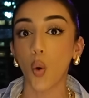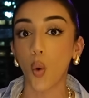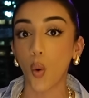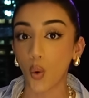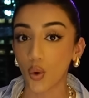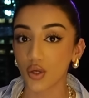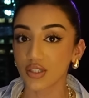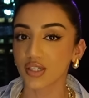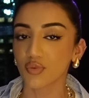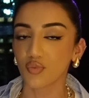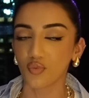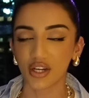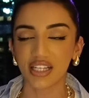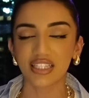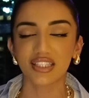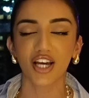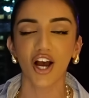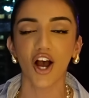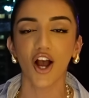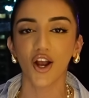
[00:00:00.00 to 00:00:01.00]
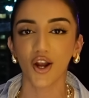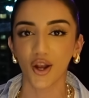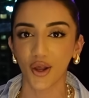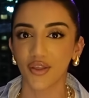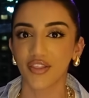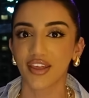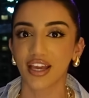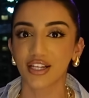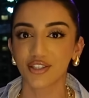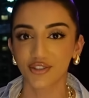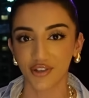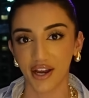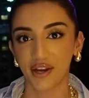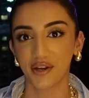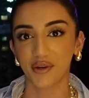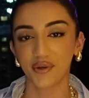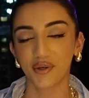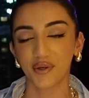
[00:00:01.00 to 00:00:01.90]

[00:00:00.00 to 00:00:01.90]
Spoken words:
autumn winter clothing try on